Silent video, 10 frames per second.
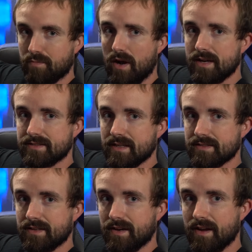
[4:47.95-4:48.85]

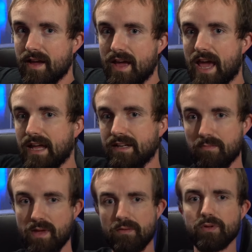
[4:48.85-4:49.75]
processor, and to
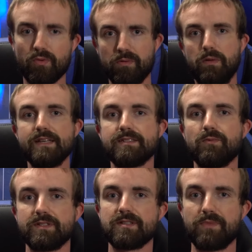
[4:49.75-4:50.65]
be able to replace it
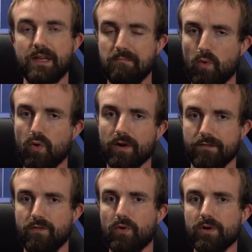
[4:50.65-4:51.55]
with something more
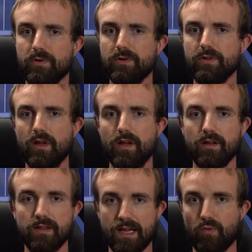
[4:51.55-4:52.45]
affordable,
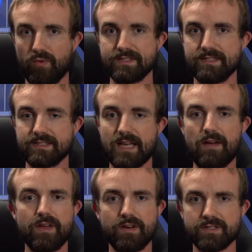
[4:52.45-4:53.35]
like a Ryzen
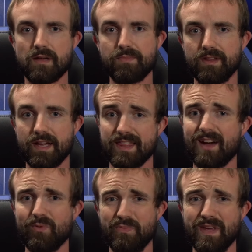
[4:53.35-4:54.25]
7 or something like
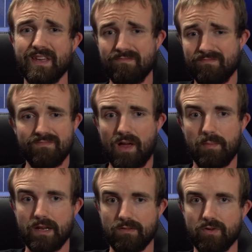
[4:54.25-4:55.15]
that would be,
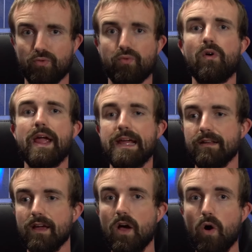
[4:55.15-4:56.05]
great.
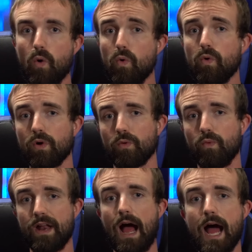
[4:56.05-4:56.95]
Or
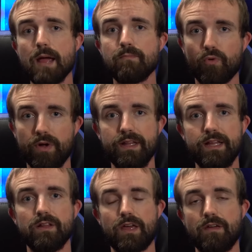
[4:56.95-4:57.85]
what I'm really
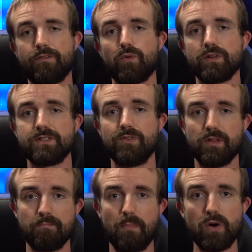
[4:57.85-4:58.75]
looking forward to
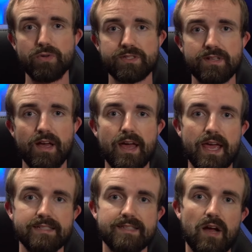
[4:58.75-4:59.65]
the most
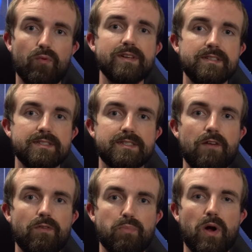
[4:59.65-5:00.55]
is that Ryzen
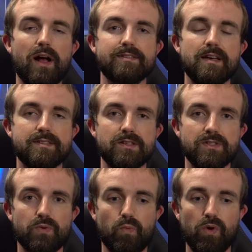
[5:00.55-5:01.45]
7
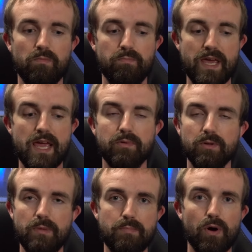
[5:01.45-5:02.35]
processors will be able
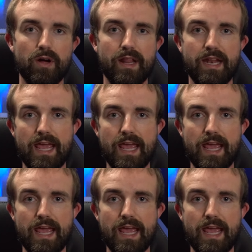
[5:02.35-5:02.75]
to be put on